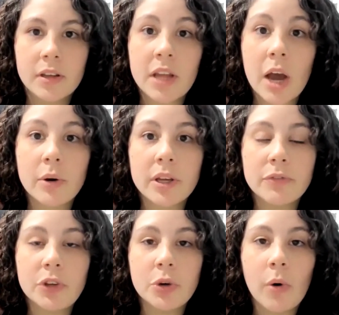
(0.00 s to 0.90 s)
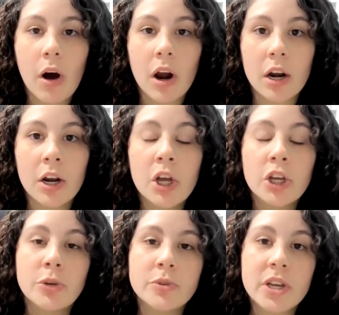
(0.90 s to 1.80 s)
Now, if you are
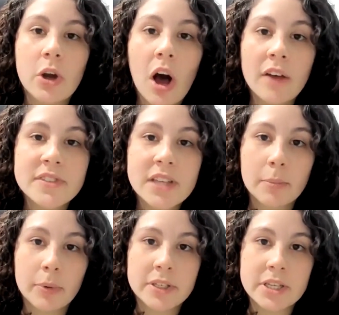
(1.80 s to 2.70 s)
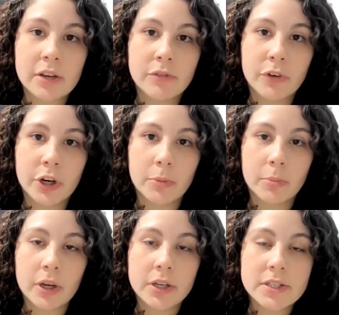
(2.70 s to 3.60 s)
using offset printing for your
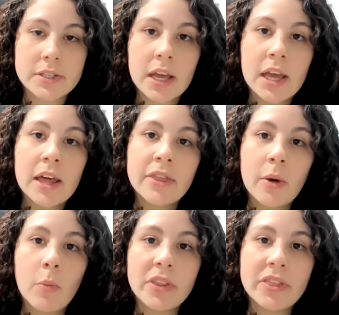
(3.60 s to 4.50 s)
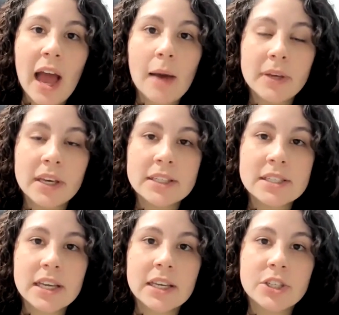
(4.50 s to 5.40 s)
books, then what that means
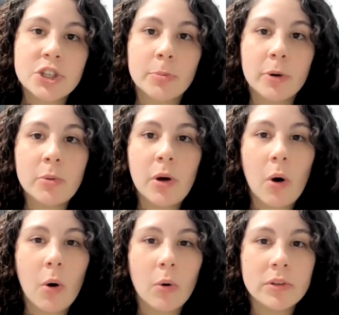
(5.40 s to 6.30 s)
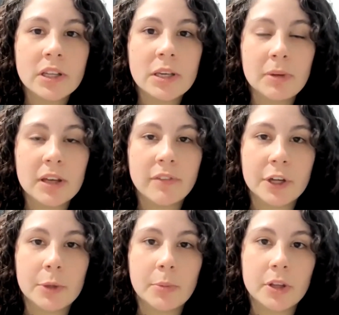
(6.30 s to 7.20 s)
is your book will only be
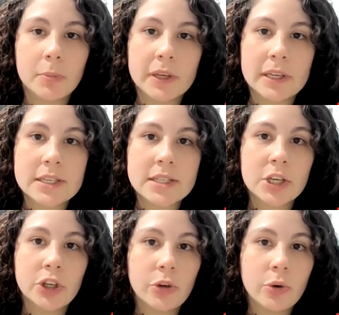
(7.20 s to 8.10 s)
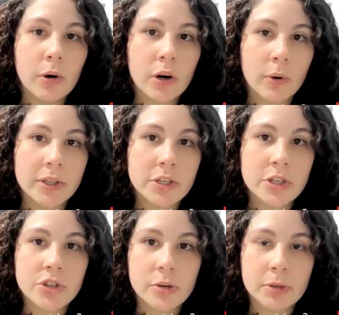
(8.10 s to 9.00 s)
available to places that you are going to
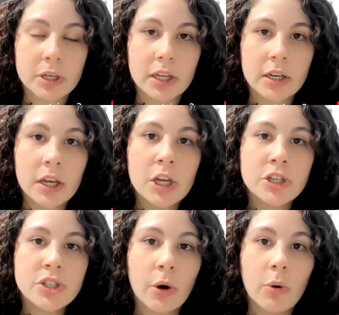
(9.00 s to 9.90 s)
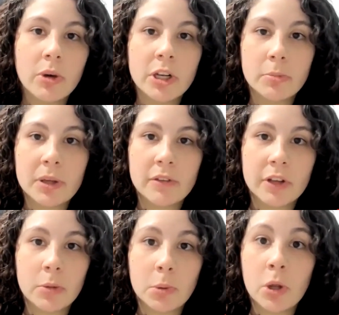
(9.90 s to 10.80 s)
distribute it. So it'll be
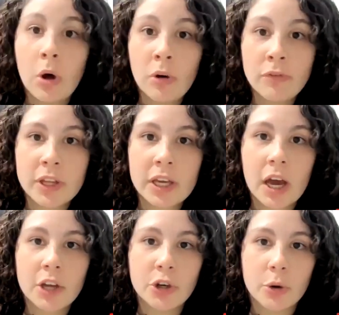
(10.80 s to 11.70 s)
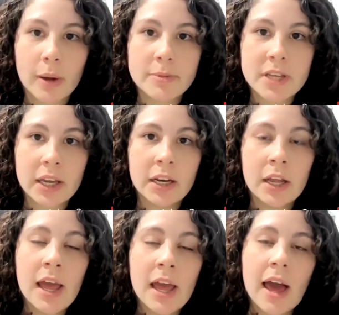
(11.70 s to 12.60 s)
available hopefully on your website.
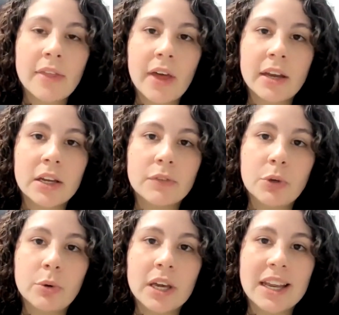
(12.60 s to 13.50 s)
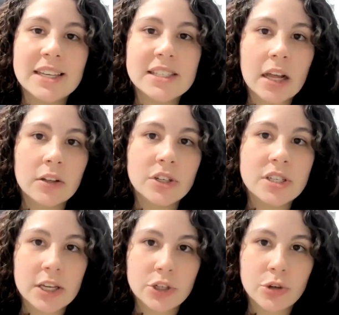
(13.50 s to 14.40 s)
And then if you get a Seller
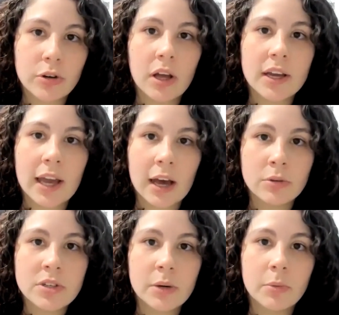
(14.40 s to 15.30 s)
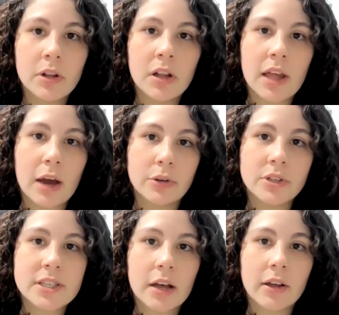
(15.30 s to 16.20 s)
Central account, it will allow you to
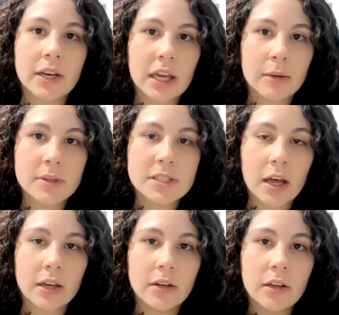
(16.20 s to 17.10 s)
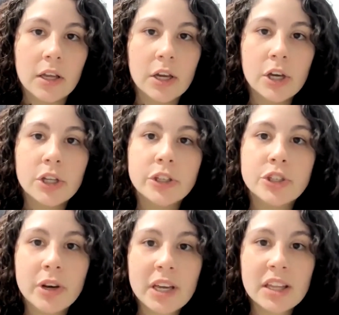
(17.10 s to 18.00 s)
sell on Amazon. The
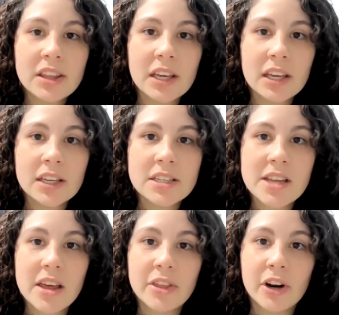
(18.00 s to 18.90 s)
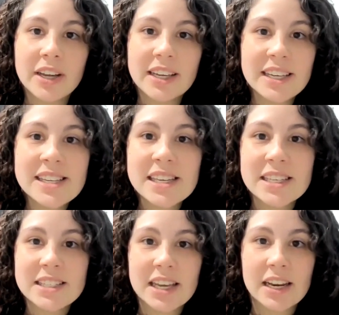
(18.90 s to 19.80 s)
tricky thing is there
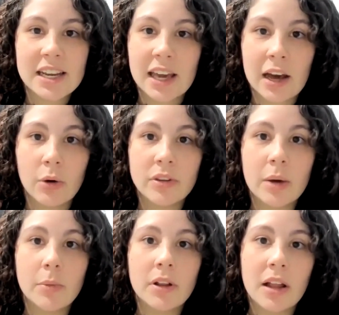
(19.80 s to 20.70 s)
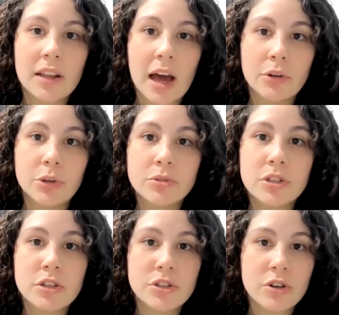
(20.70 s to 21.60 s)
isn't an account that will allow you
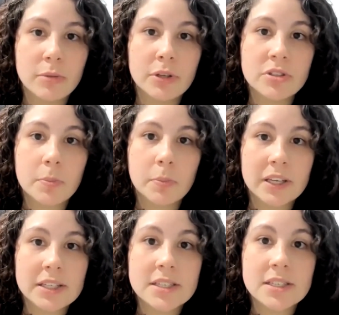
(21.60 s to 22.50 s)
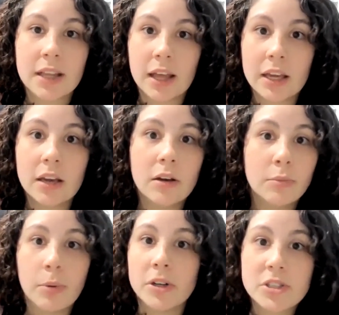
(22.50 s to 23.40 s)
to distribute to places like
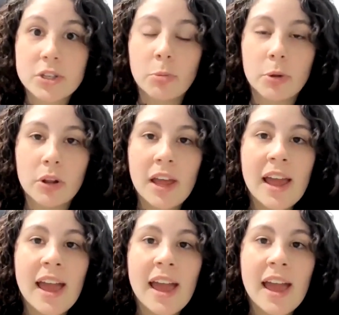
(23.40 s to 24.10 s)
Barnes & Noble.